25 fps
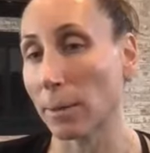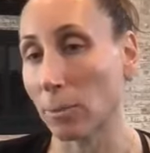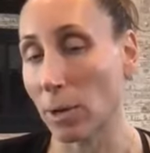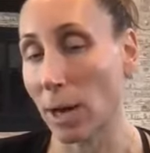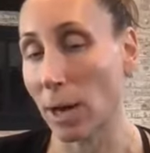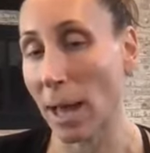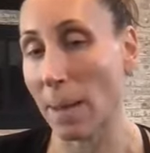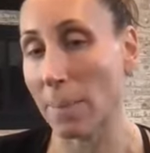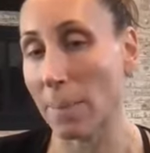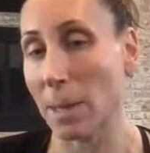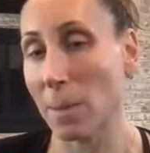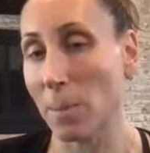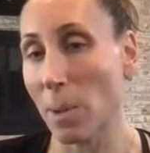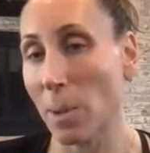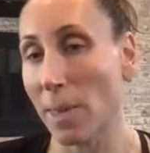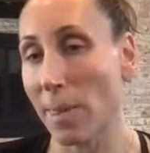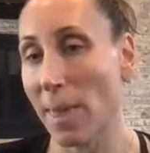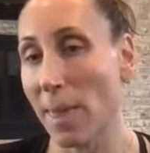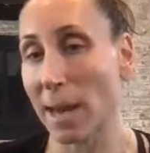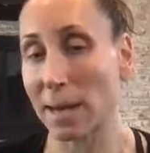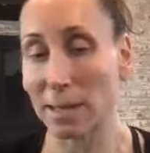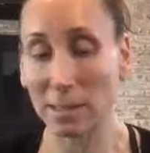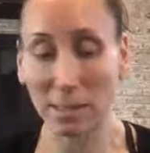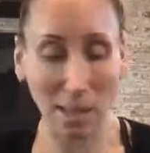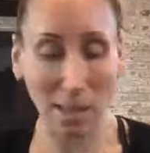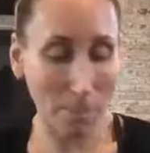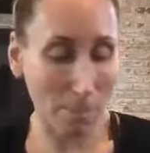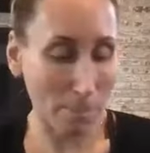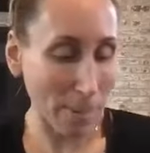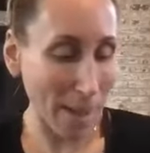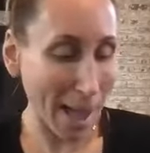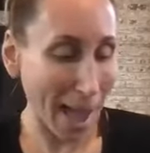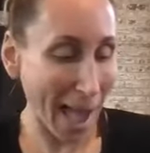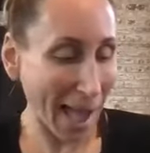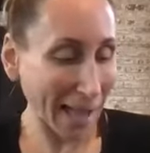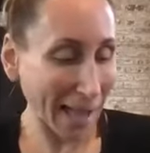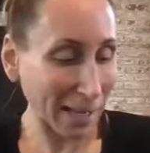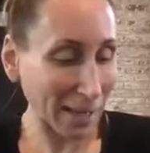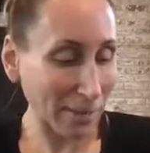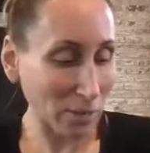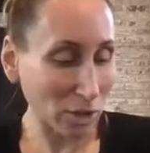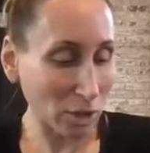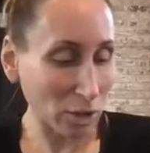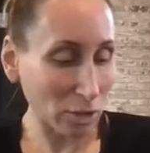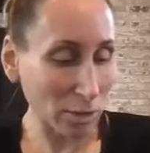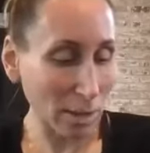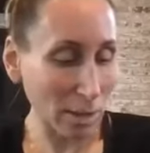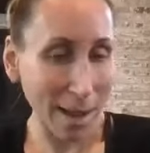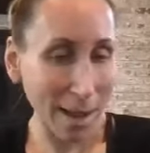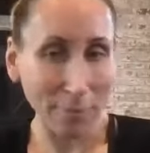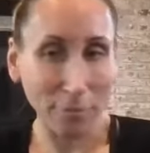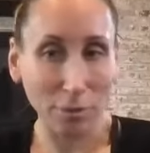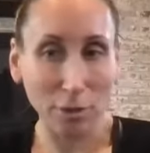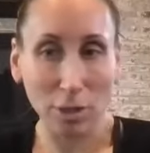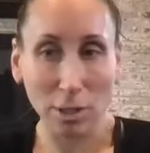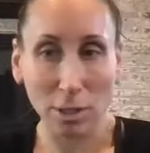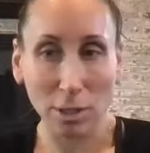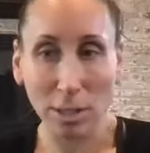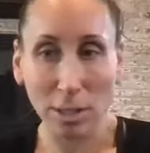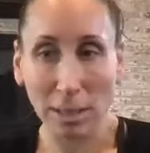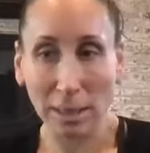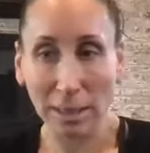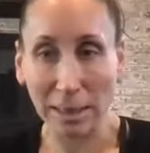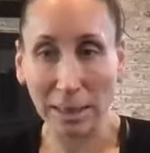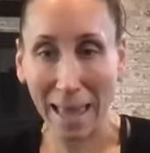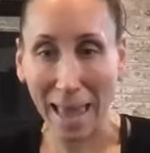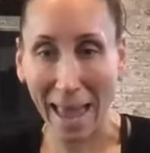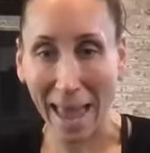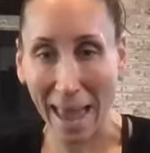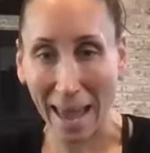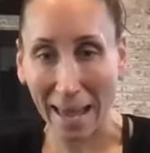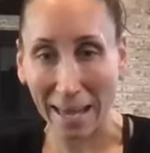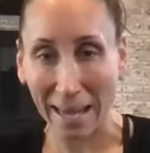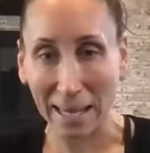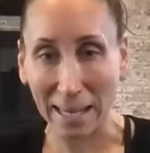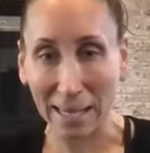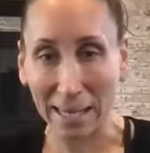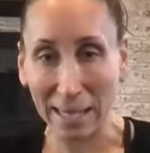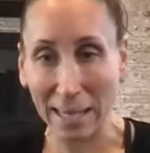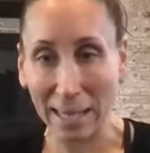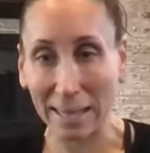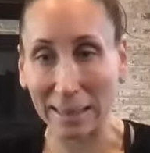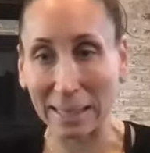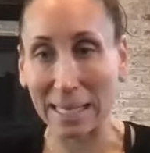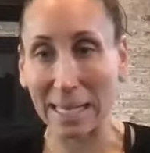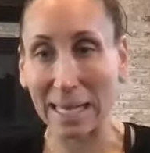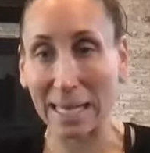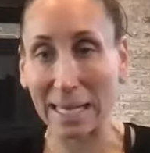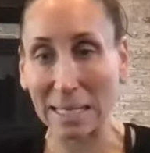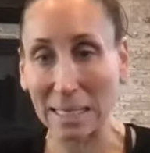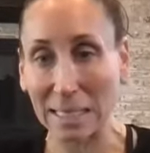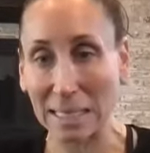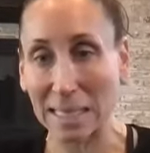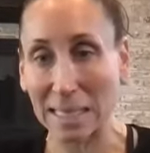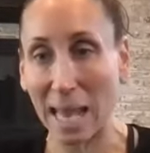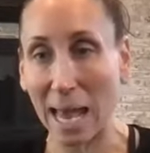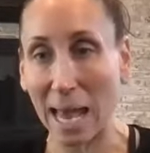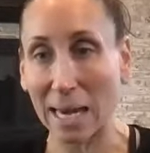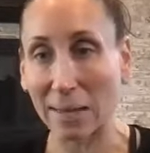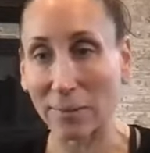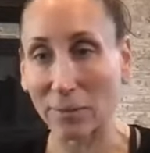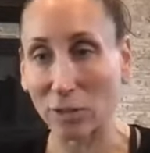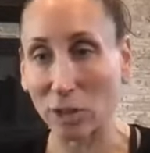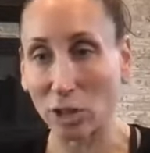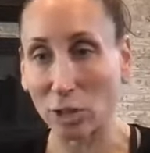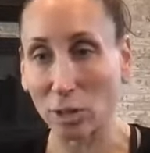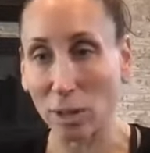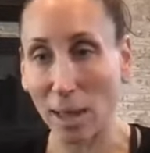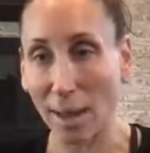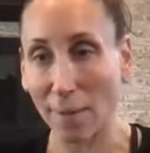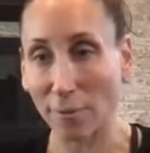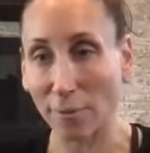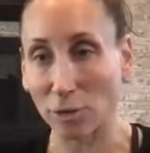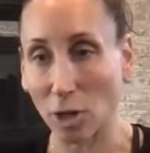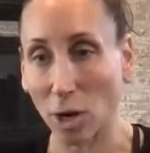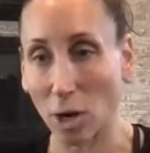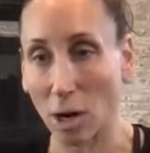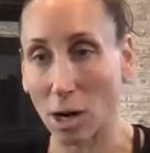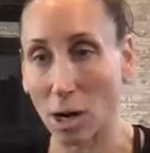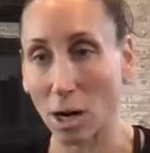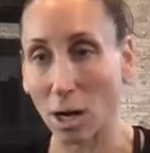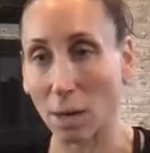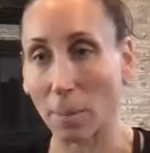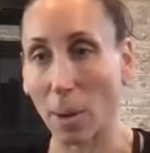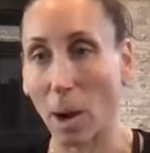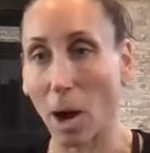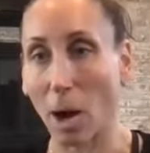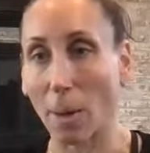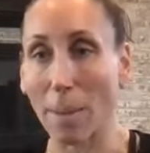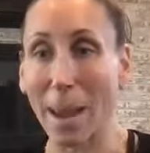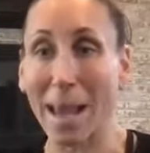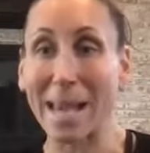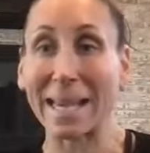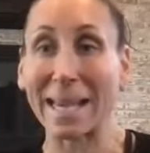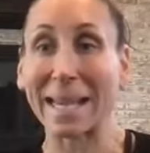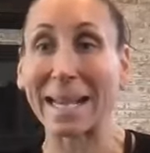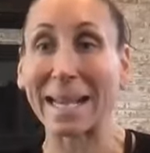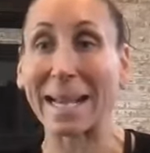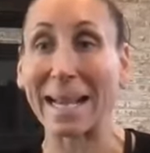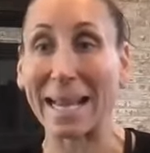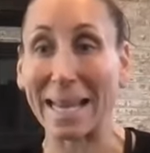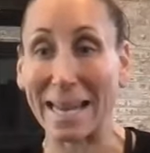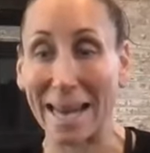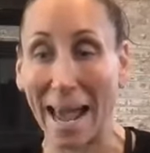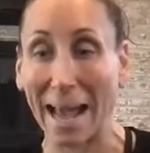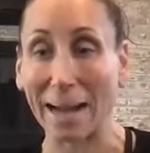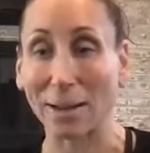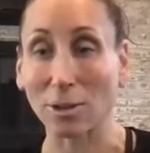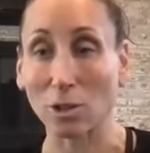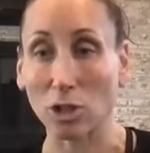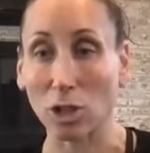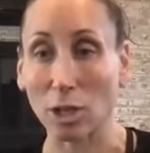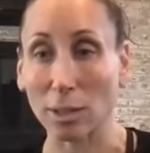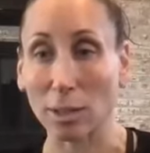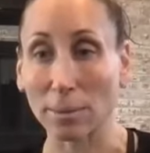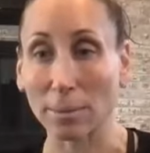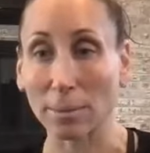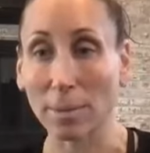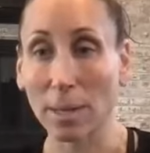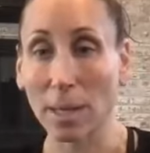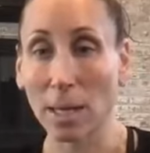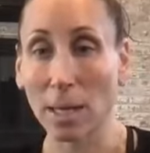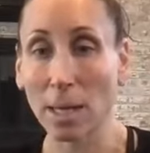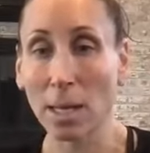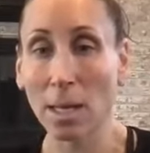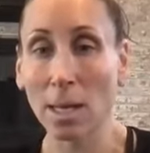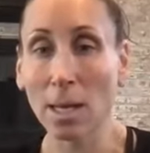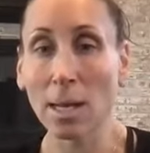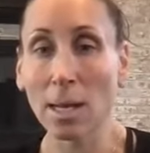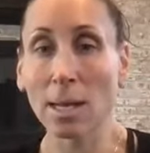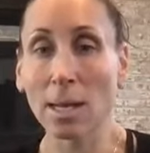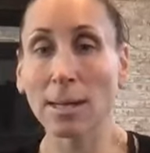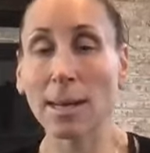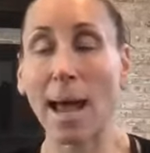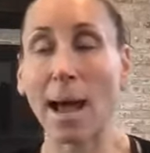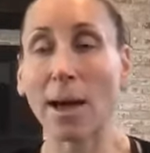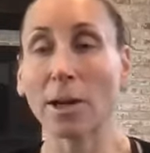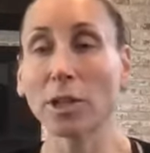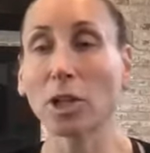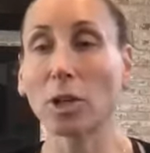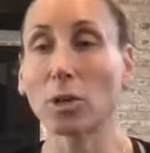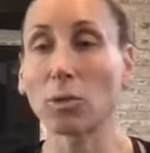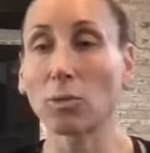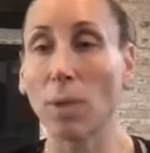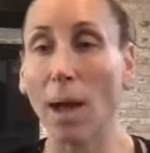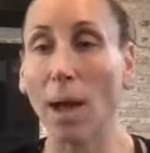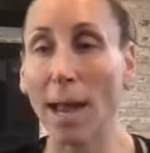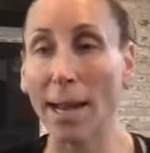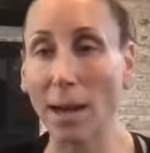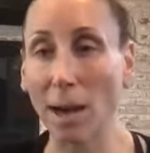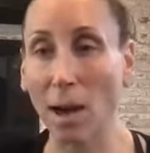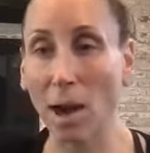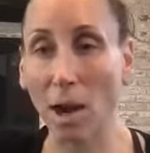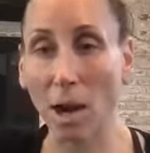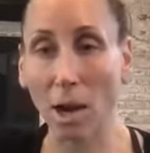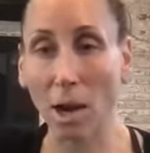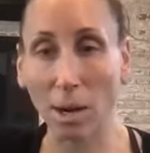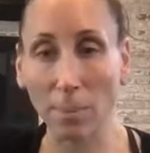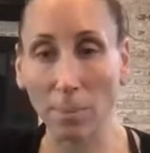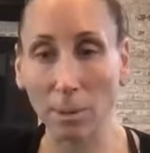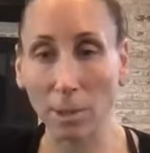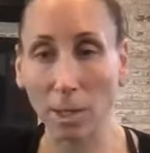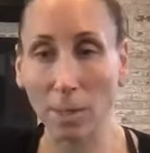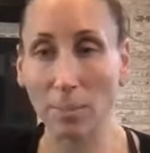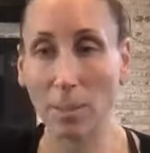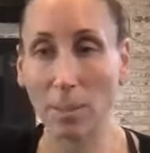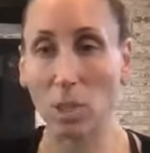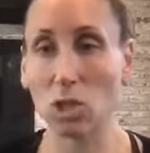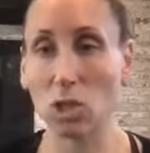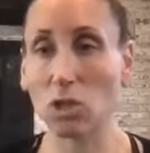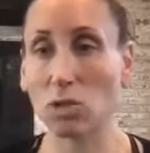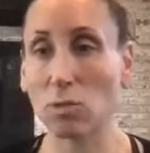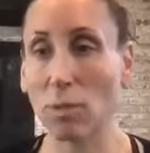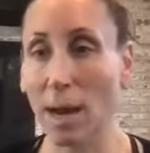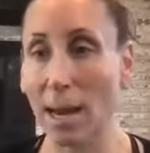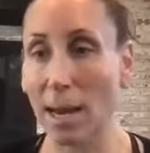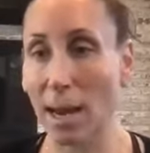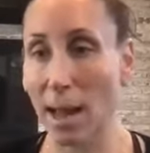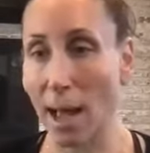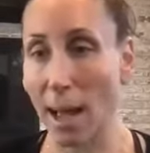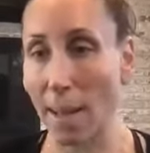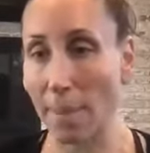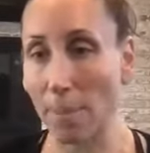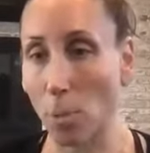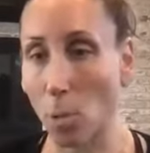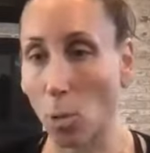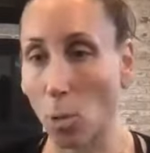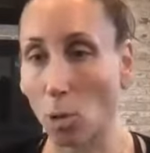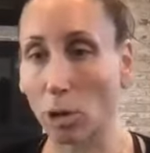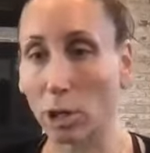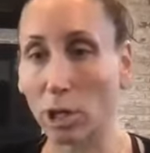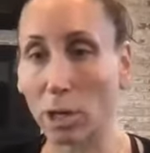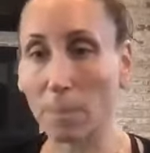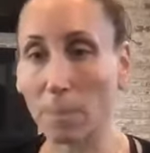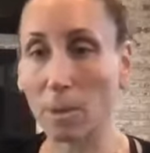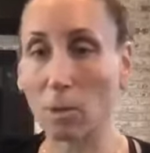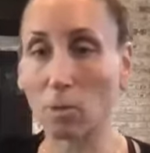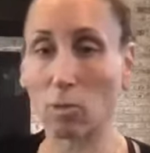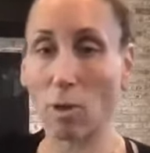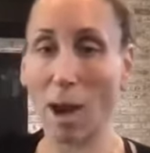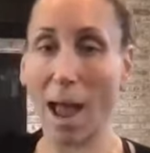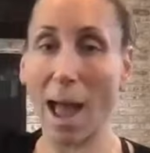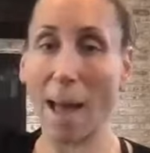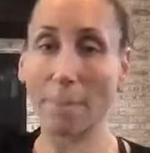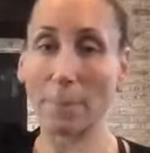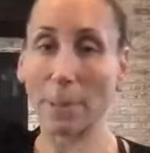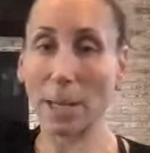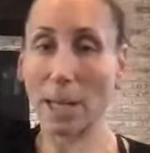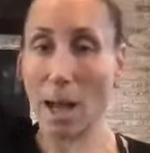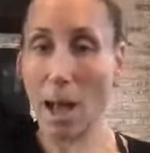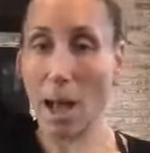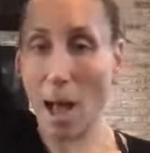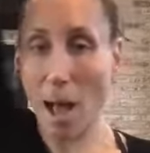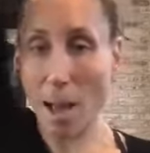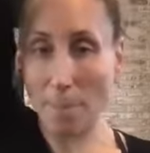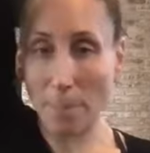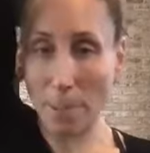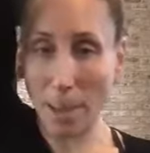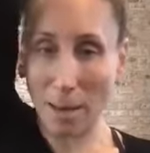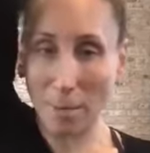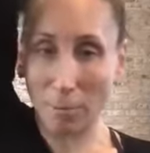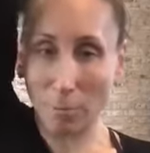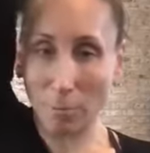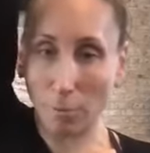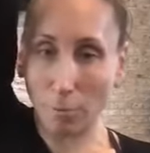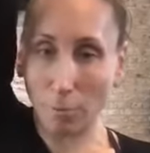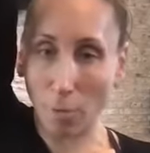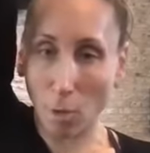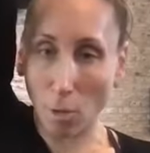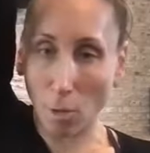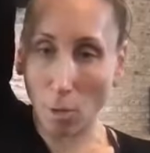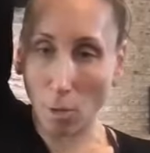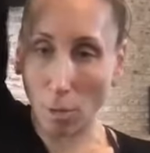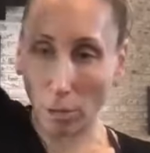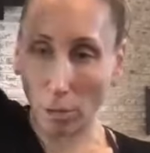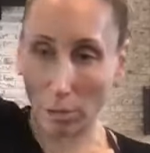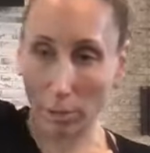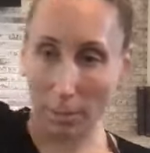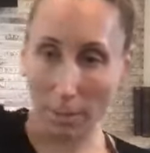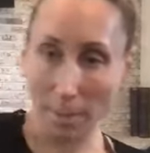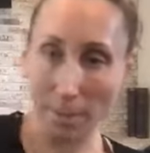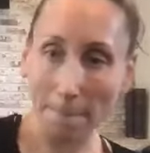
What I mean by that is the back of your left leg and the inside of your left arm are making a connection. Now, your right arm can be straight up or it can be wrapping up and forward.